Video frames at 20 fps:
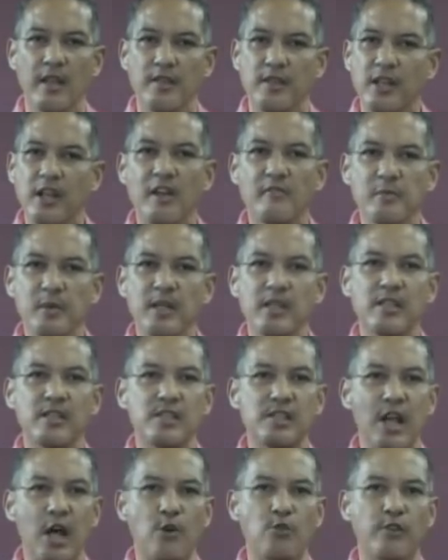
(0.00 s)
the government
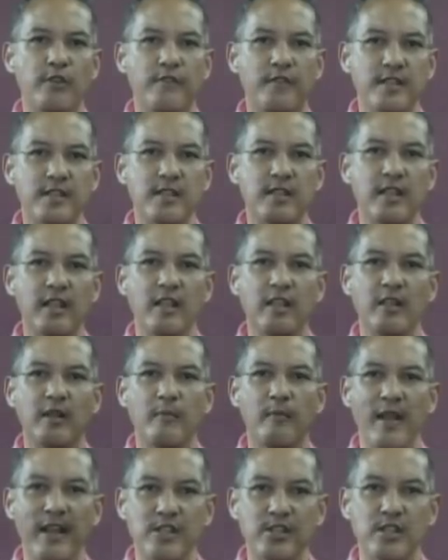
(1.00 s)
is now revisiting the
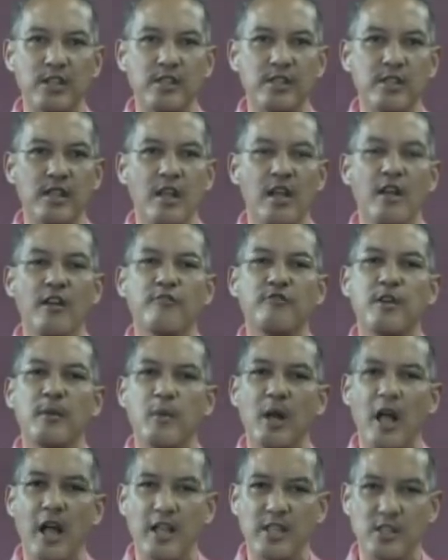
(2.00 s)
measures
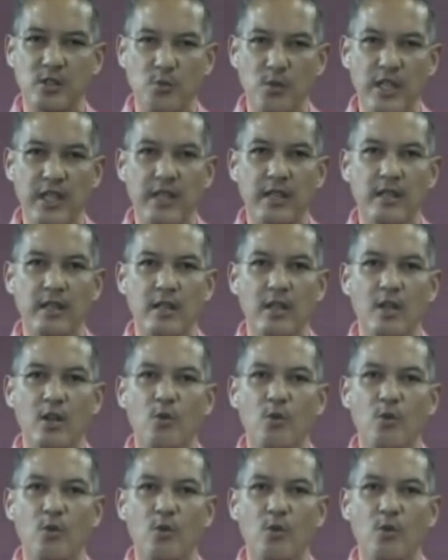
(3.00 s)
from last week